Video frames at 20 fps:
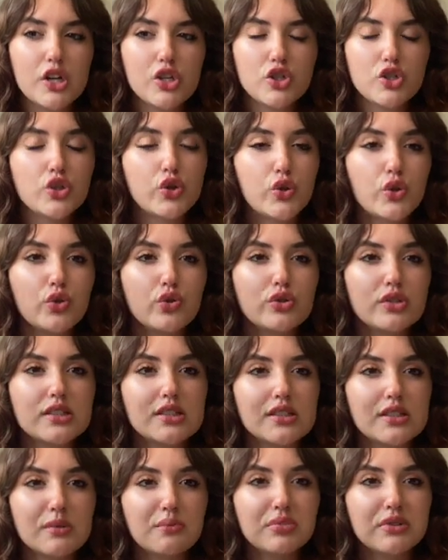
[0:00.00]
too
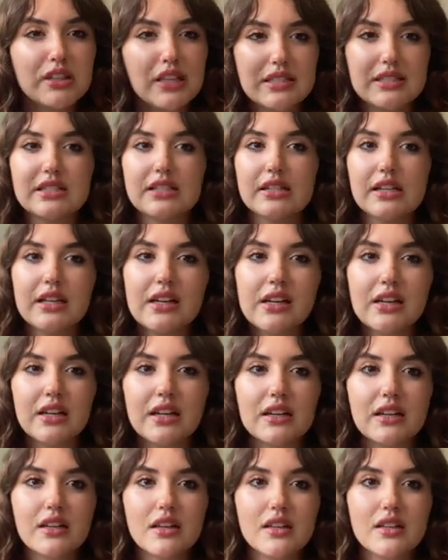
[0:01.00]

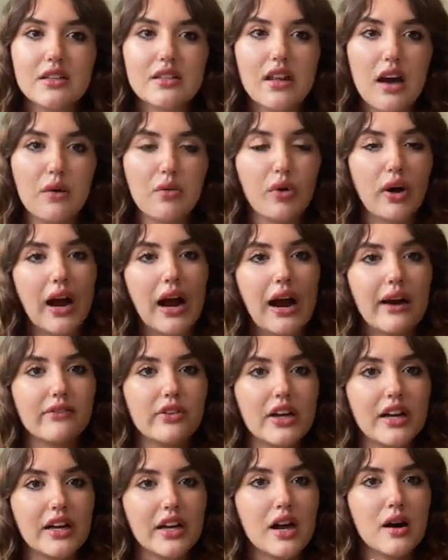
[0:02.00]
simplistic that we're
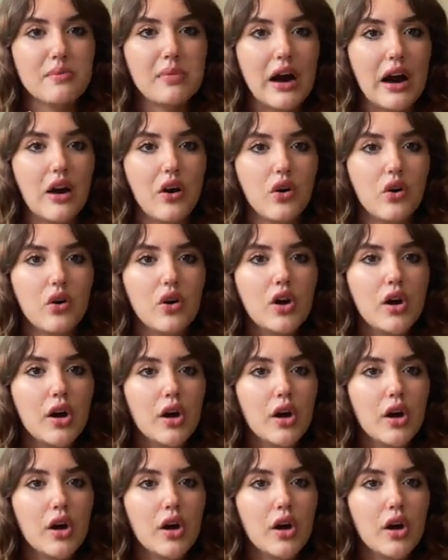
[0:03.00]
having about